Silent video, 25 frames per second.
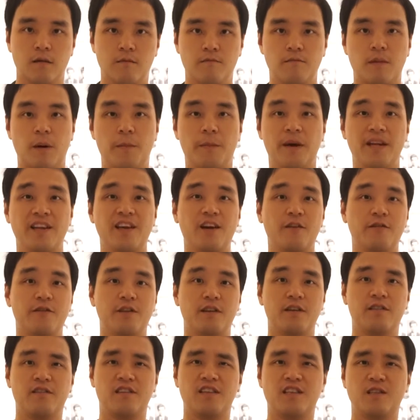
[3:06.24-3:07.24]
But many of
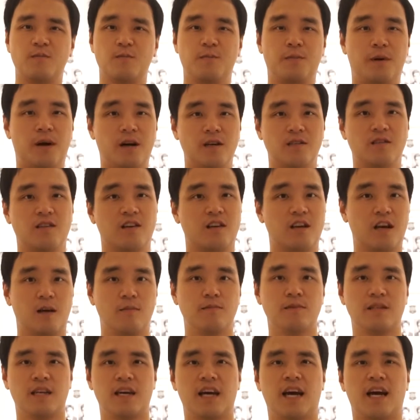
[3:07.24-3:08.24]
these bars and
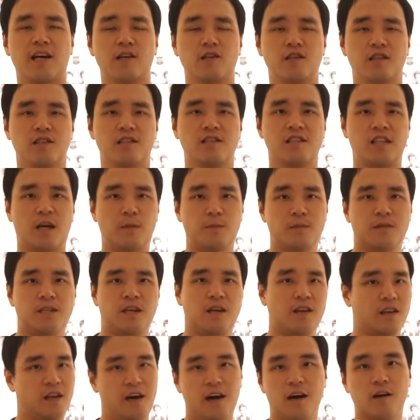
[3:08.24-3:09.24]
clubs, they actually stop
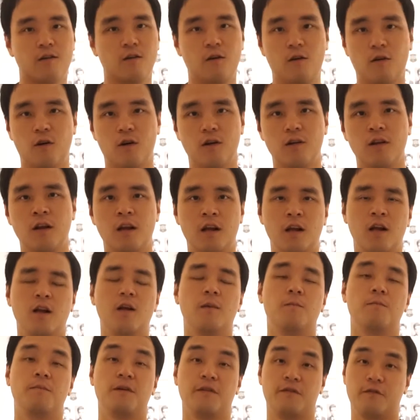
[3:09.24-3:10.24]
selling alcohol
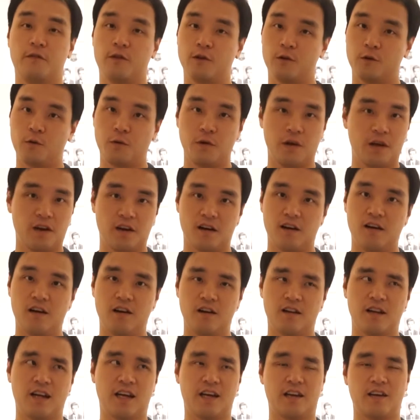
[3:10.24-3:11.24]
before 3
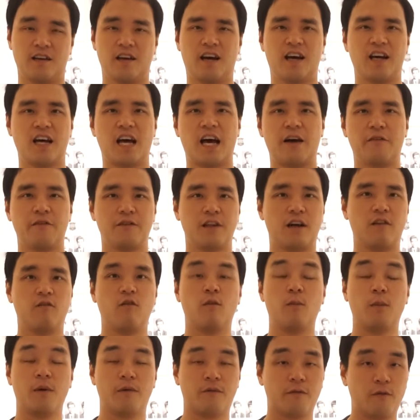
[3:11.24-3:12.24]
o'clock, like a half an
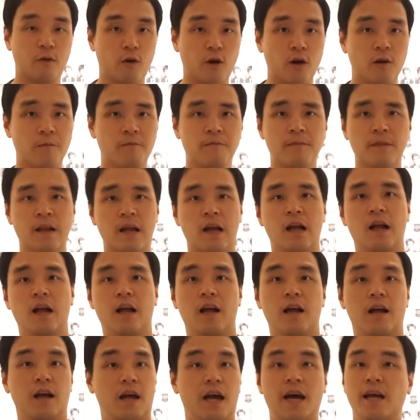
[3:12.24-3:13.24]
hour before.
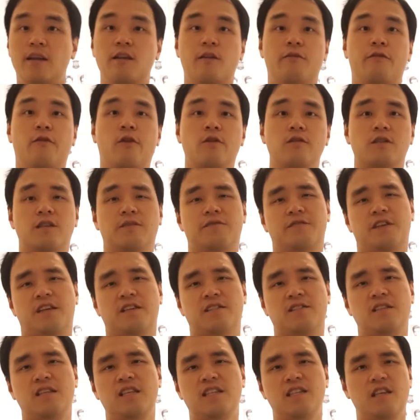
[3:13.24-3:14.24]
And of course, if they
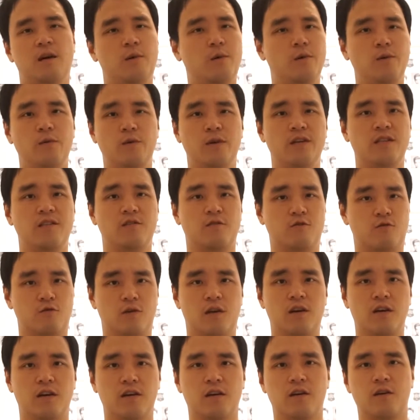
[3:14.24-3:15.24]
see someone is
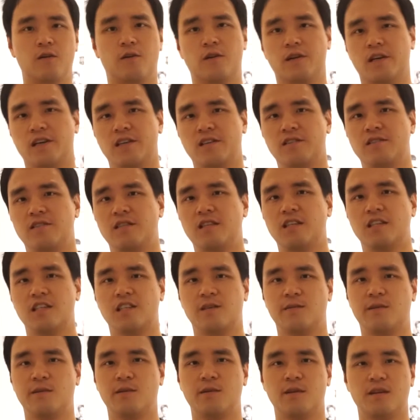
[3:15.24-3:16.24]
drunk, or they see
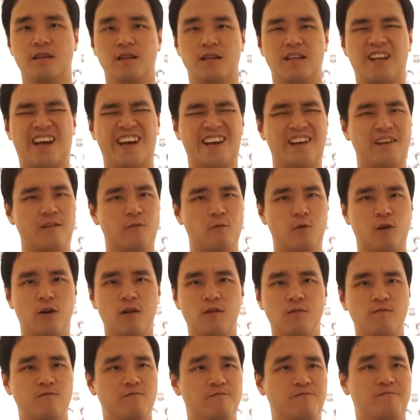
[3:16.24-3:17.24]
someone
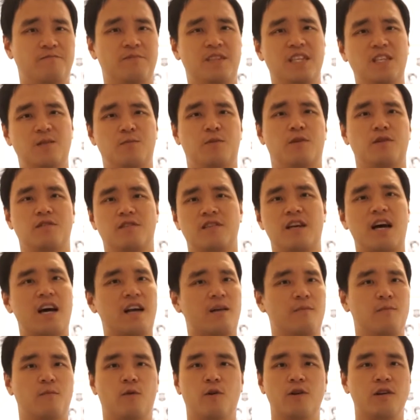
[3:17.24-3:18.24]
well, this person
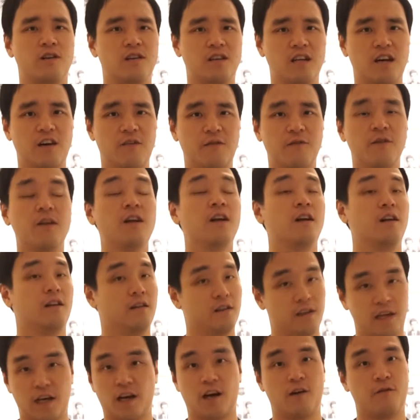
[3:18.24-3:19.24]
had more than enough,
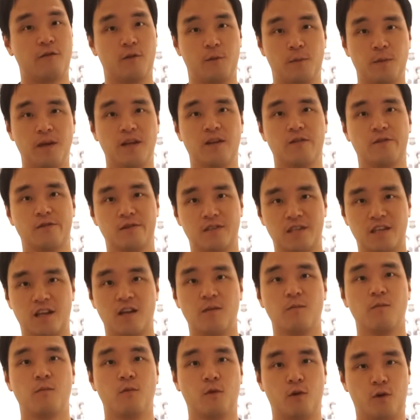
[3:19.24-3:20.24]
they are forbidden to
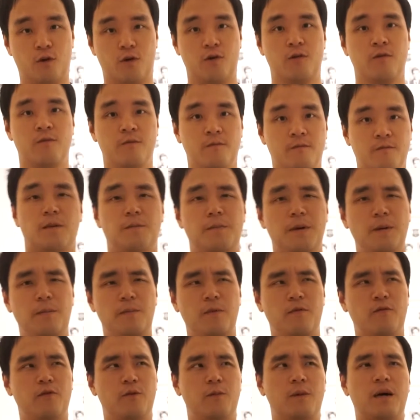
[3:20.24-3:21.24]
sell more. Now,
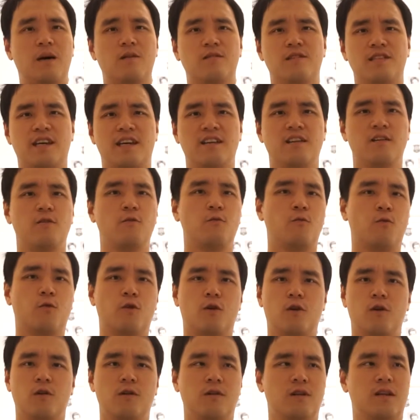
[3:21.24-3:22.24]
people from outside the
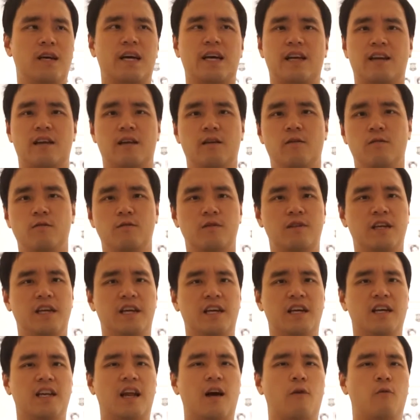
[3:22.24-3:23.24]
world
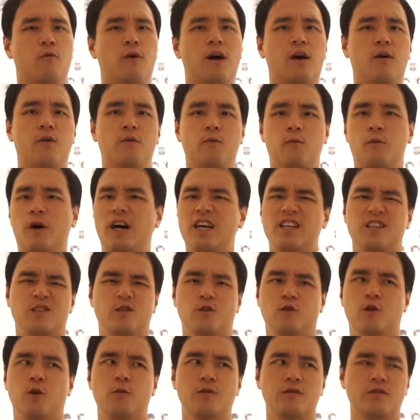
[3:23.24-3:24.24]
thinking wow, why is
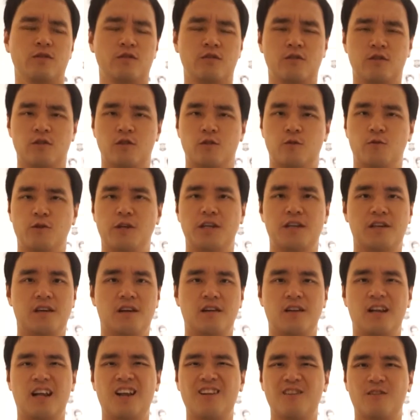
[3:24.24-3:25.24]
Norway so strict
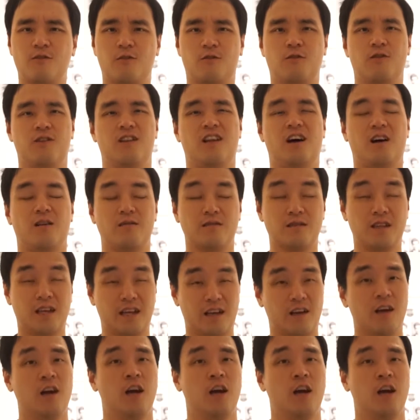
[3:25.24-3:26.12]
on alcohol laws?